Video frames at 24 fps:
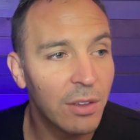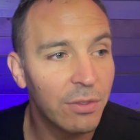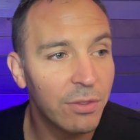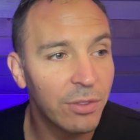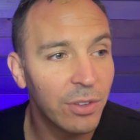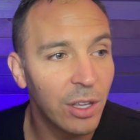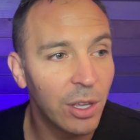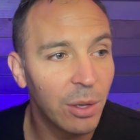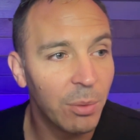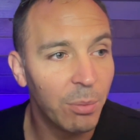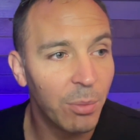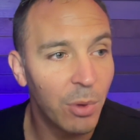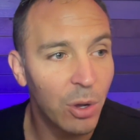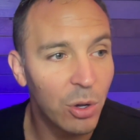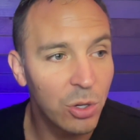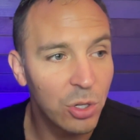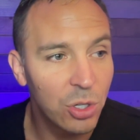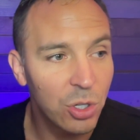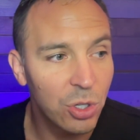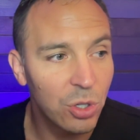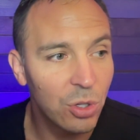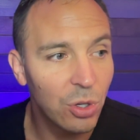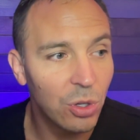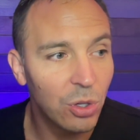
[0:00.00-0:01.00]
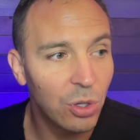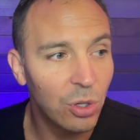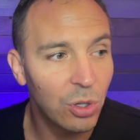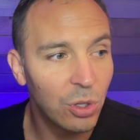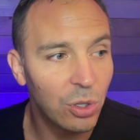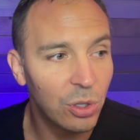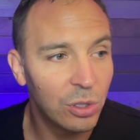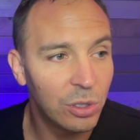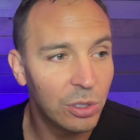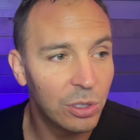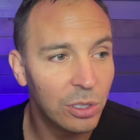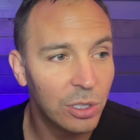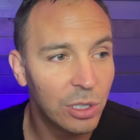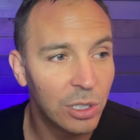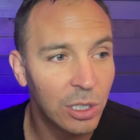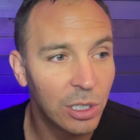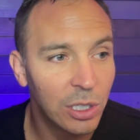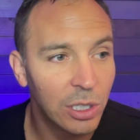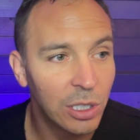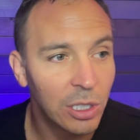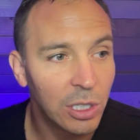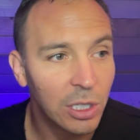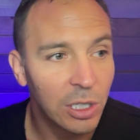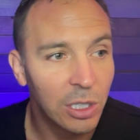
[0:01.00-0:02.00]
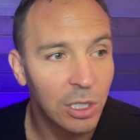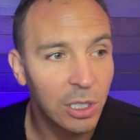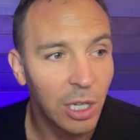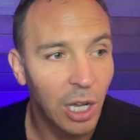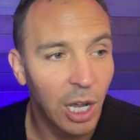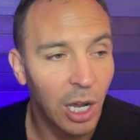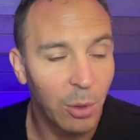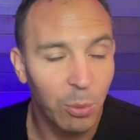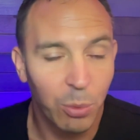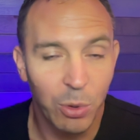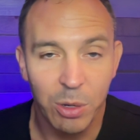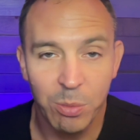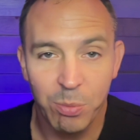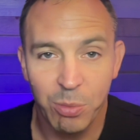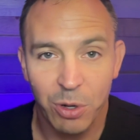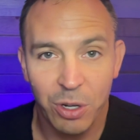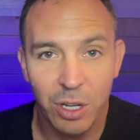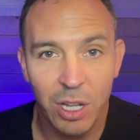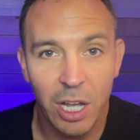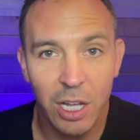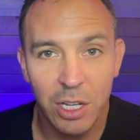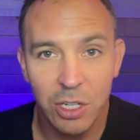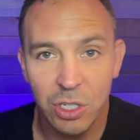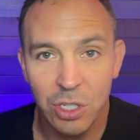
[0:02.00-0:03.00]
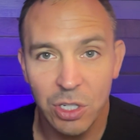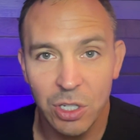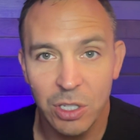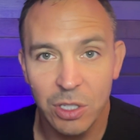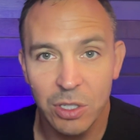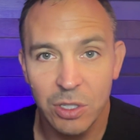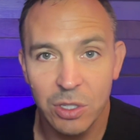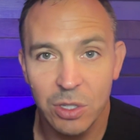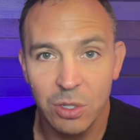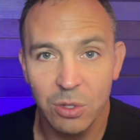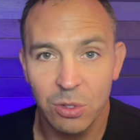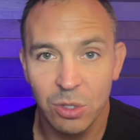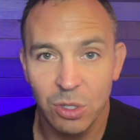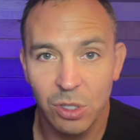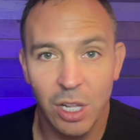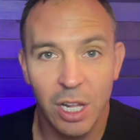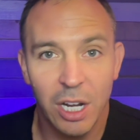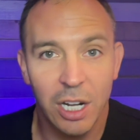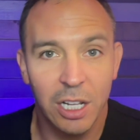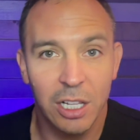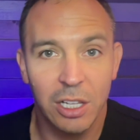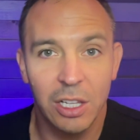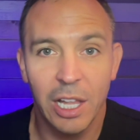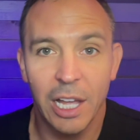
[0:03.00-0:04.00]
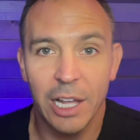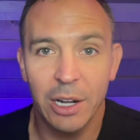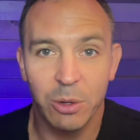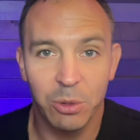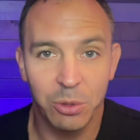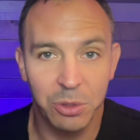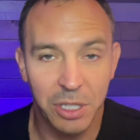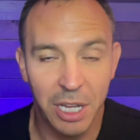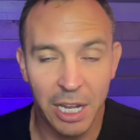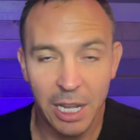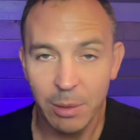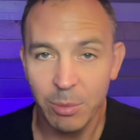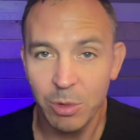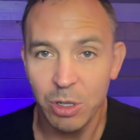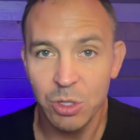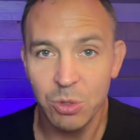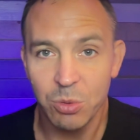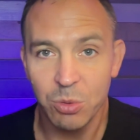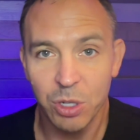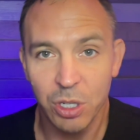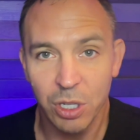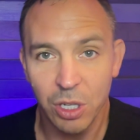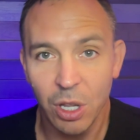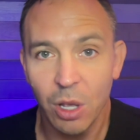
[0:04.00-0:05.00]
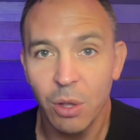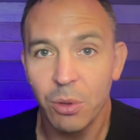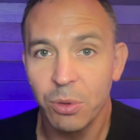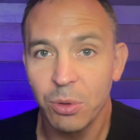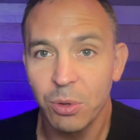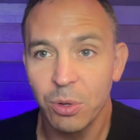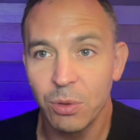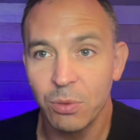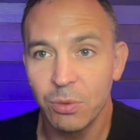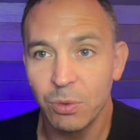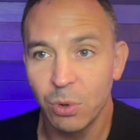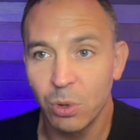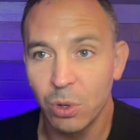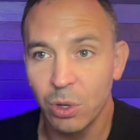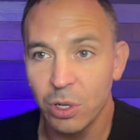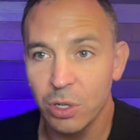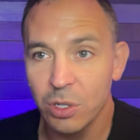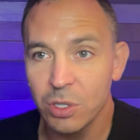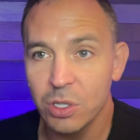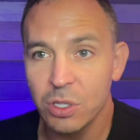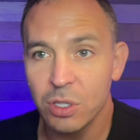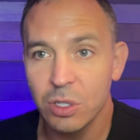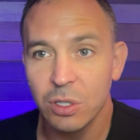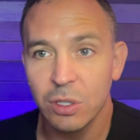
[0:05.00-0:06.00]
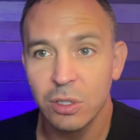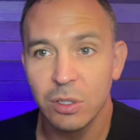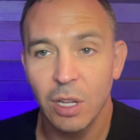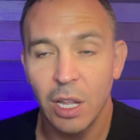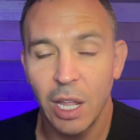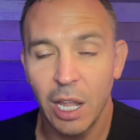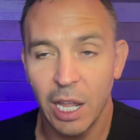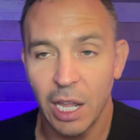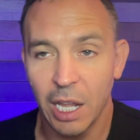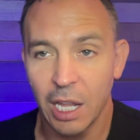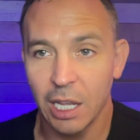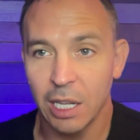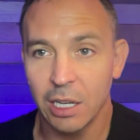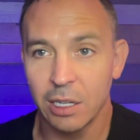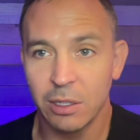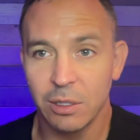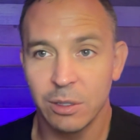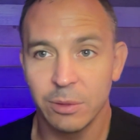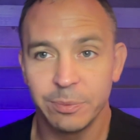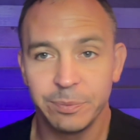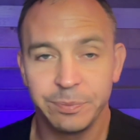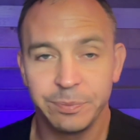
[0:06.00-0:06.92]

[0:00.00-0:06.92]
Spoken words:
emotional repercussions. There's a lot of collateral damage when you go through divorce. And